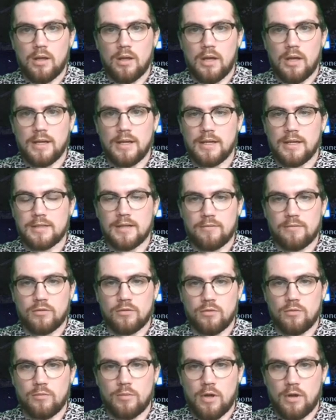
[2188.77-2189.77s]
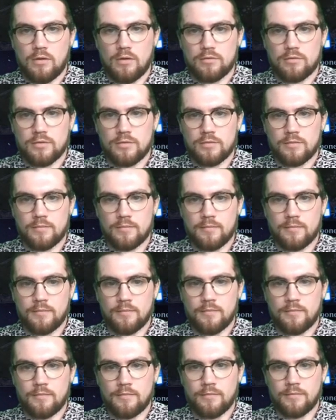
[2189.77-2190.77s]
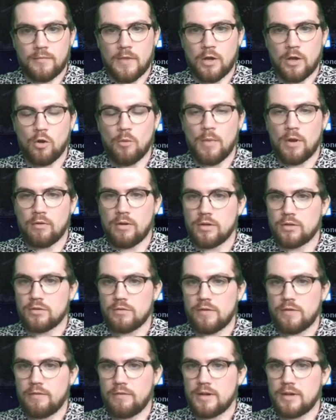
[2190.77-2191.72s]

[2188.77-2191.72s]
he needs to have 2 blockers. I know my creatures are very,